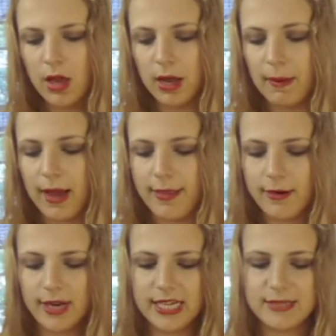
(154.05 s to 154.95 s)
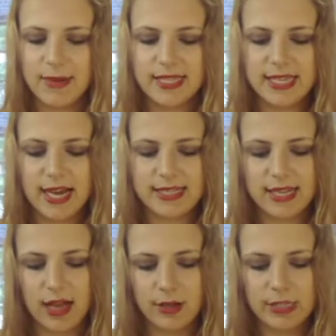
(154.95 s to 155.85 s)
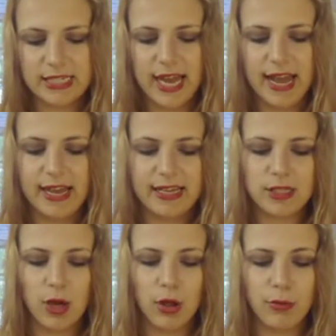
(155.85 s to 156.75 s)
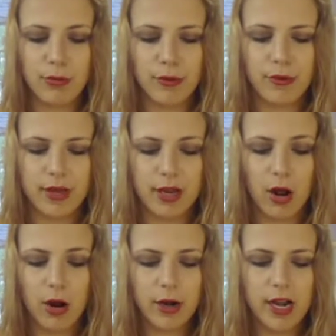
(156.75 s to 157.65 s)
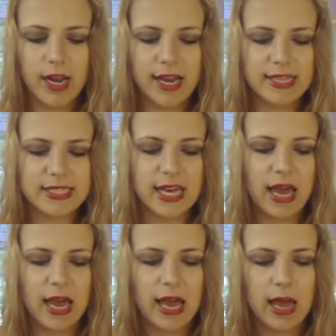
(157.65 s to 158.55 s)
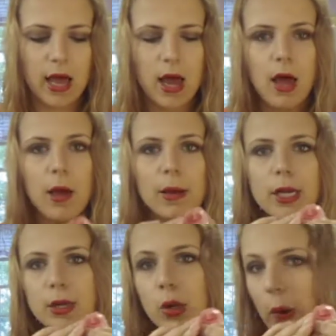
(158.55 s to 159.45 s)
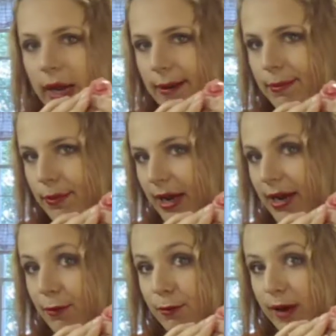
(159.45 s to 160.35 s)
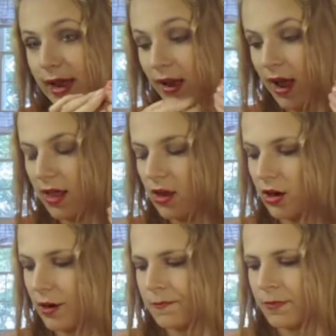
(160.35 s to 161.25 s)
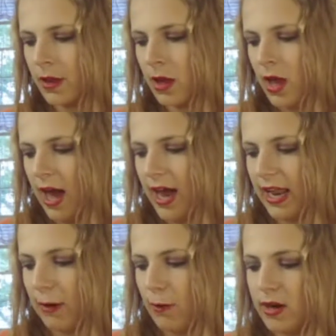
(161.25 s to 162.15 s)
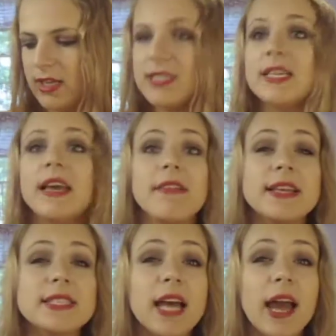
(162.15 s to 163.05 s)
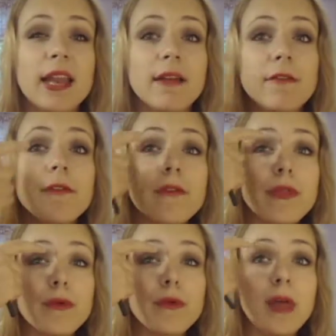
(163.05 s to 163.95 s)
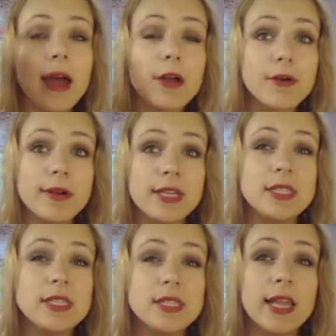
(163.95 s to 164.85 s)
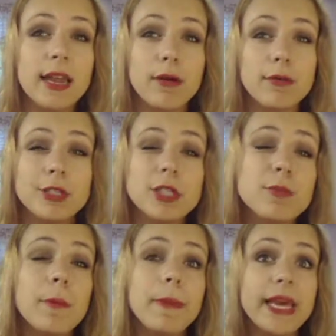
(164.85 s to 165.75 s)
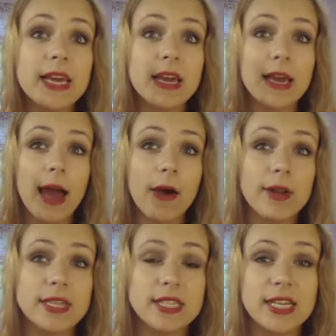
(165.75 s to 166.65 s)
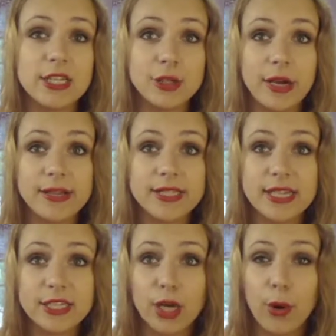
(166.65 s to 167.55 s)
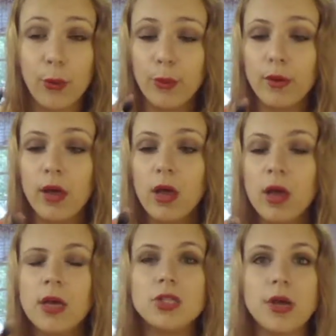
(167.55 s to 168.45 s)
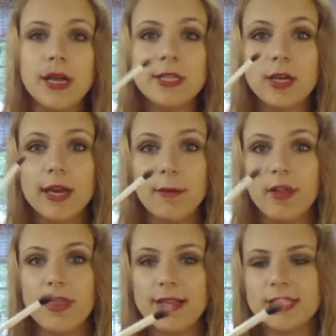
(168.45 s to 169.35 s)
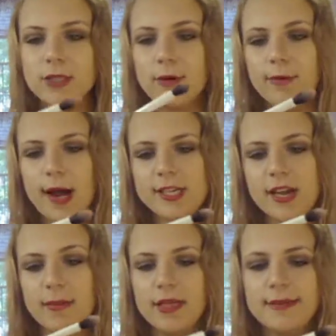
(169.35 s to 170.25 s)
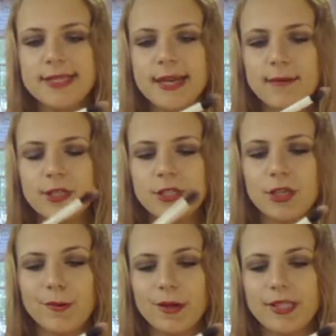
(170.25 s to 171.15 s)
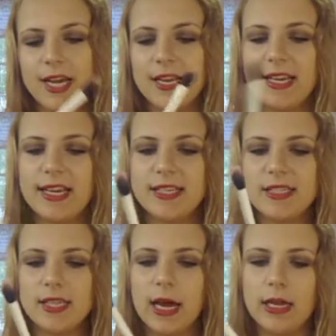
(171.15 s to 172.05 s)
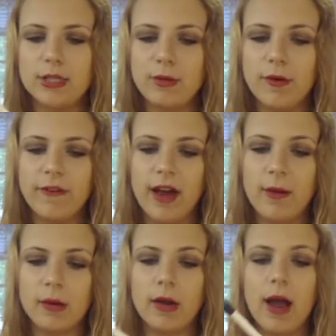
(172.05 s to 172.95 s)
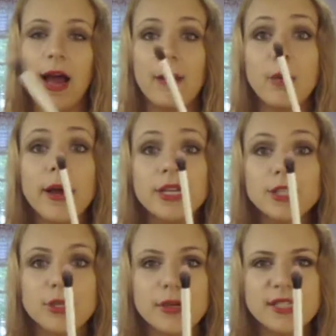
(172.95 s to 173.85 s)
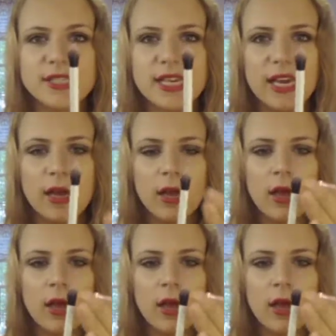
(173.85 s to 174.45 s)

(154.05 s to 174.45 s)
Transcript: Now my other Kiss My Sass color today is called Broken Hearted. It's a quite bright red color, and I wanted to get this kind of through that crease that it would just be peeking out as an interesting tone. So I took it with this new brush I've been using, which is the Real Techniques Duo Fiber Eye Brush. You can see.